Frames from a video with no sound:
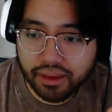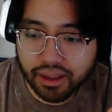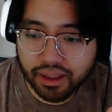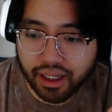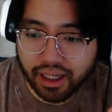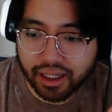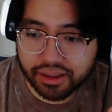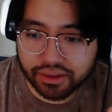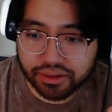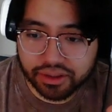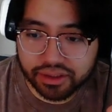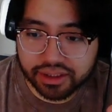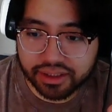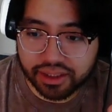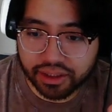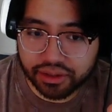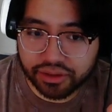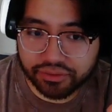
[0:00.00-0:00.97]

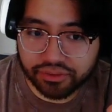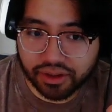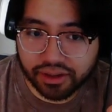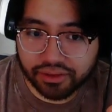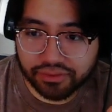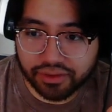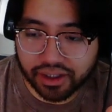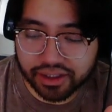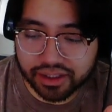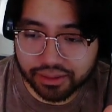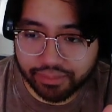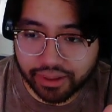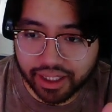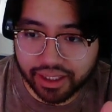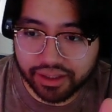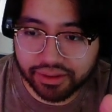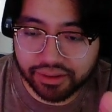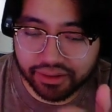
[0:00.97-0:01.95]
Digivolve onto
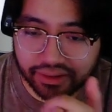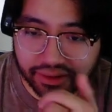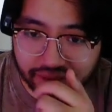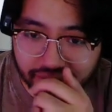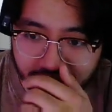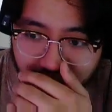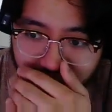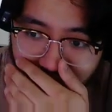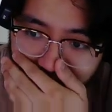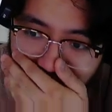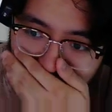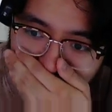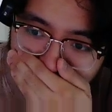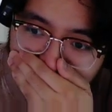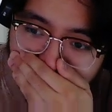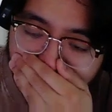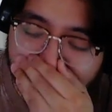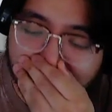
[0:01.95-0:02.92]
Pail.
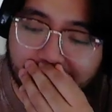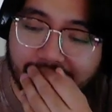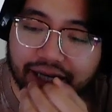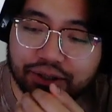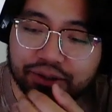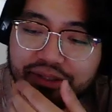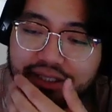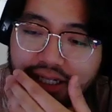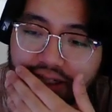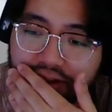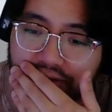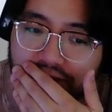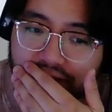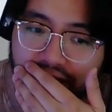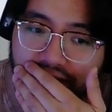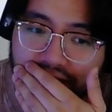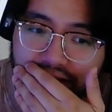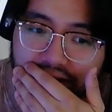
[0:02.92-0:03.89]
I know it's kind of
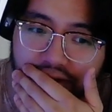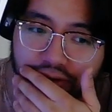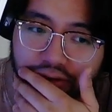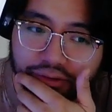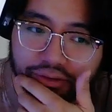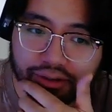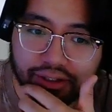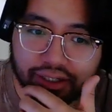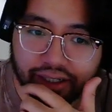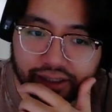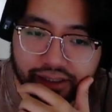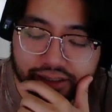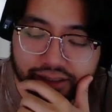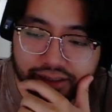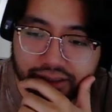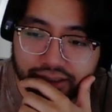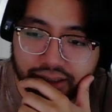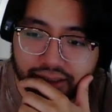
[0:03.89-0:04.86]
like
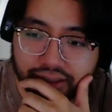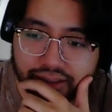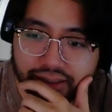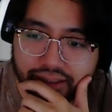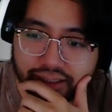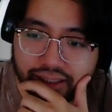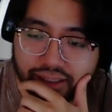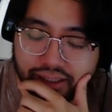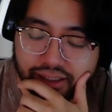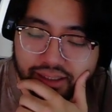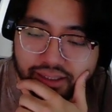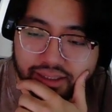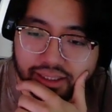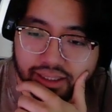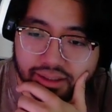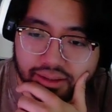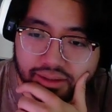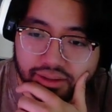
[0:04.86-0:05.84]
unorthodox. It's
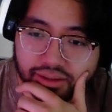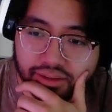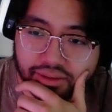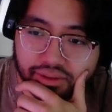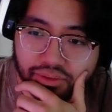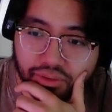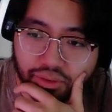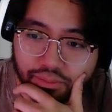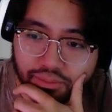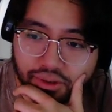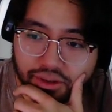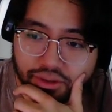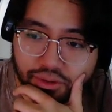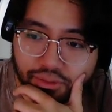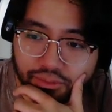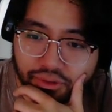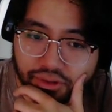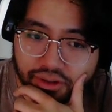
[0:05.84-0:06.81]
not a
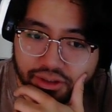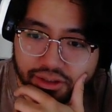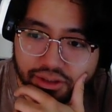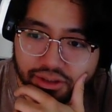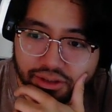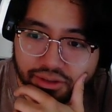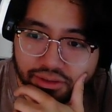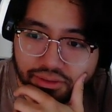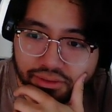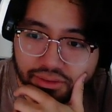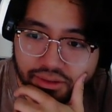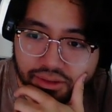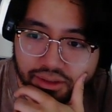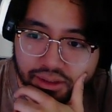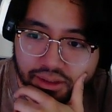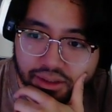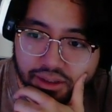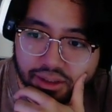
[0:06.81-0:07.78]
normal thing to do.
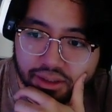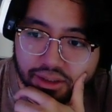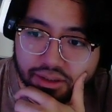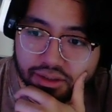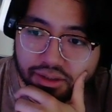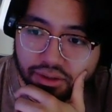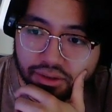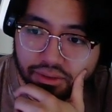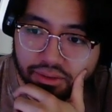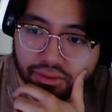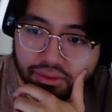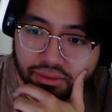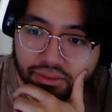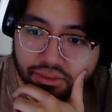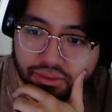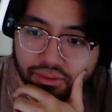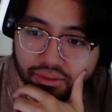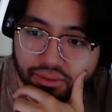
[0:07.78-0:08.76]

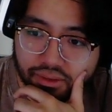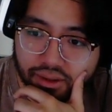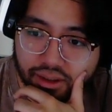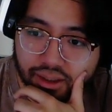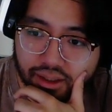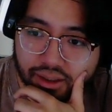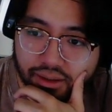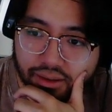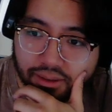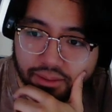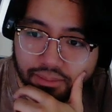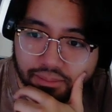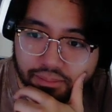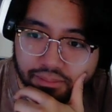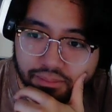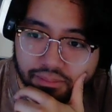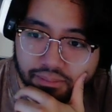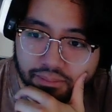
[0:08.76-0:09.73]
So,
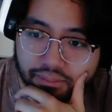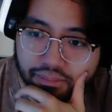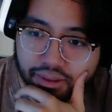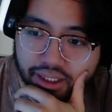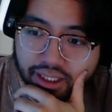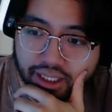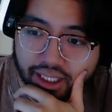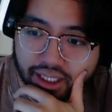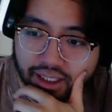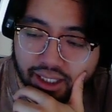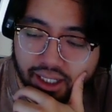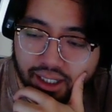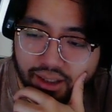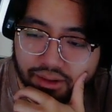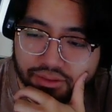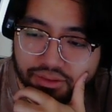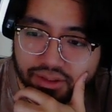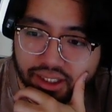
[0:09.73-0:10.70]
but
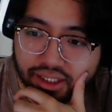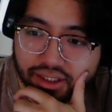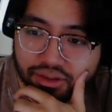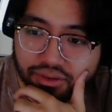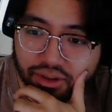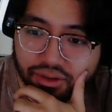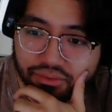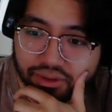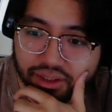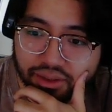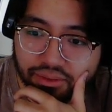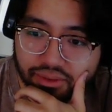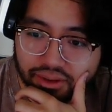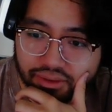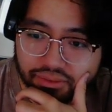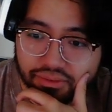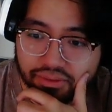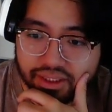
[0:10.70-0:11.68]
I was like, do I really
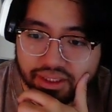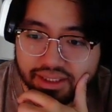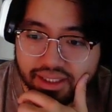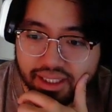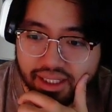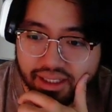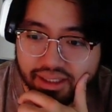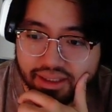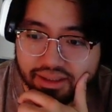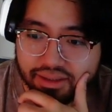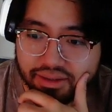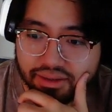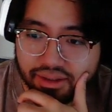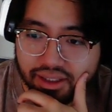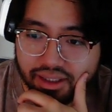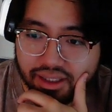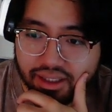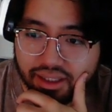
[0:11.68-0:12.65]
want to risk that?
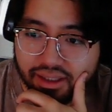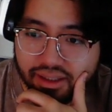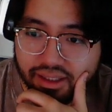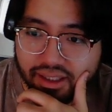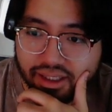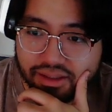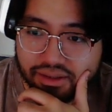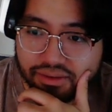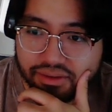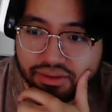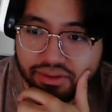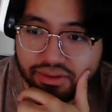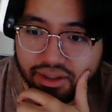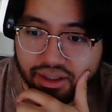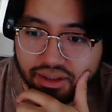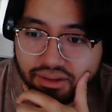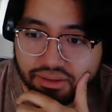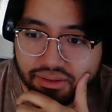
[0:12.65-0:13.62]
So the answer is
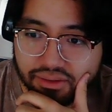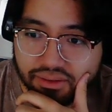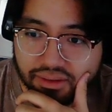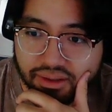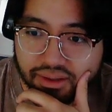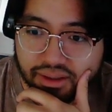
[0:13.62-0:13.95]
no.